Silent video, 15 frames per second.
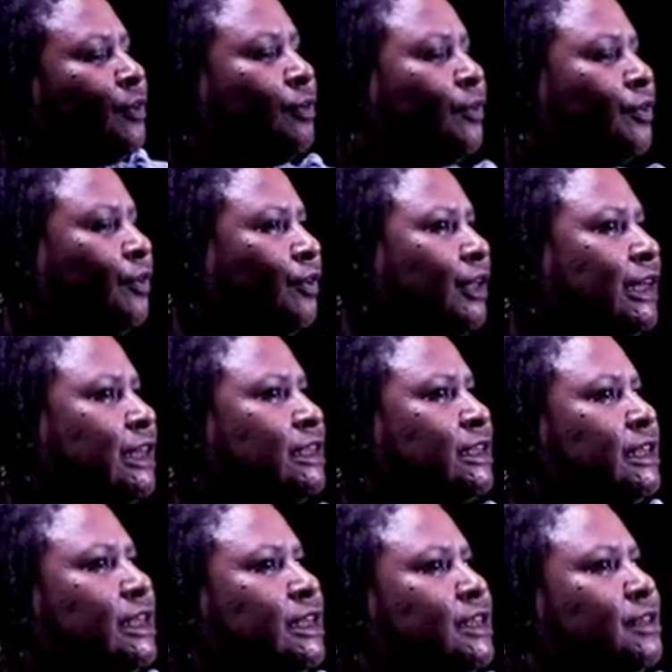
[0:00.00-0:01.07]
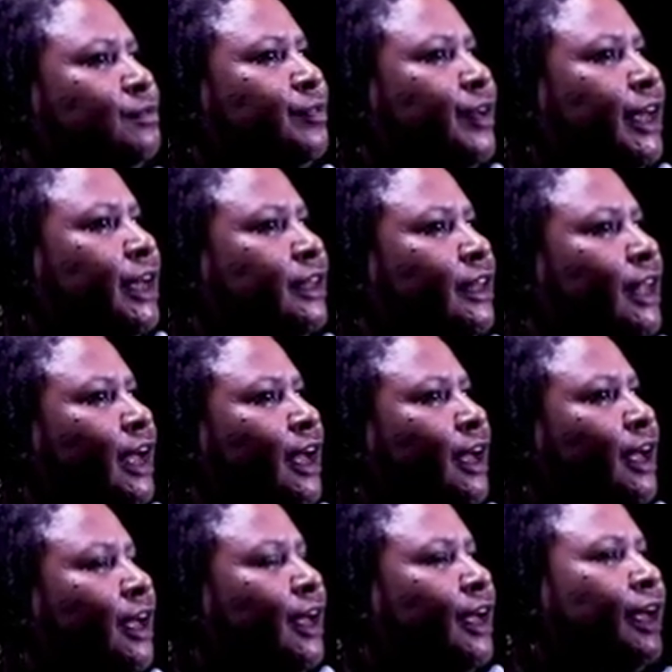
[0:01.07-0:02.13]
So this is
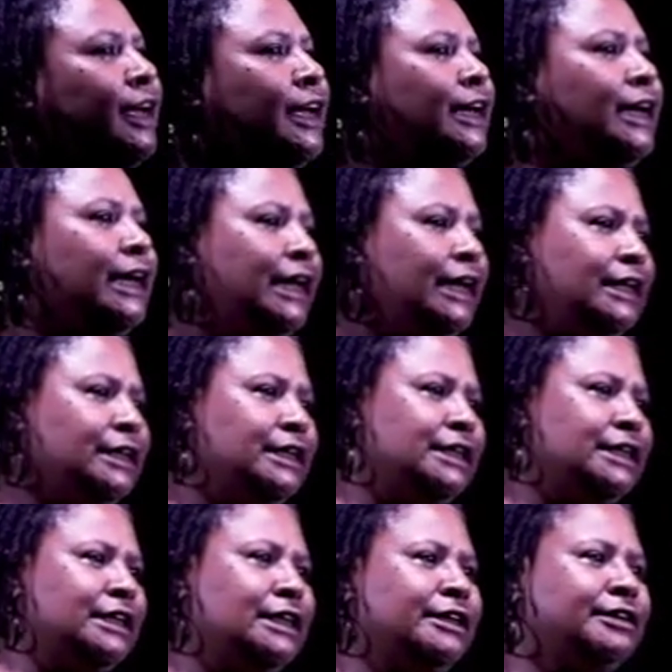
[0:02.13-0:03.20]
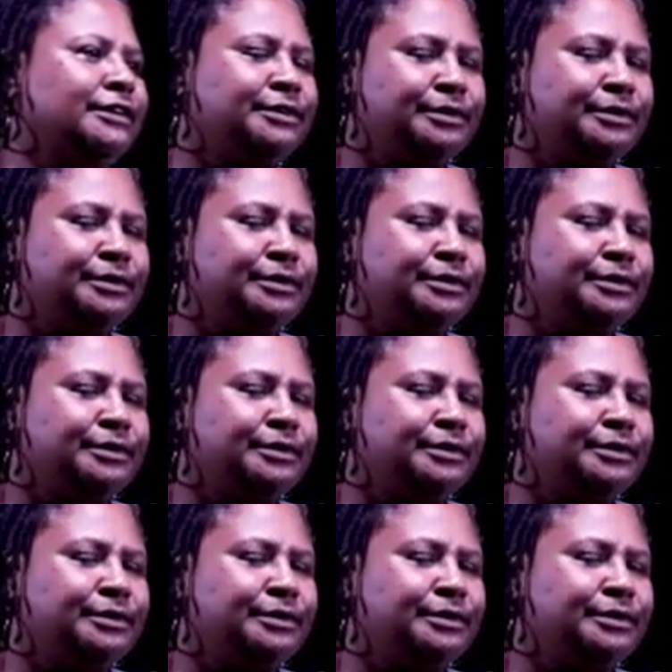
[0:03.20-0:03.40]
vector AD,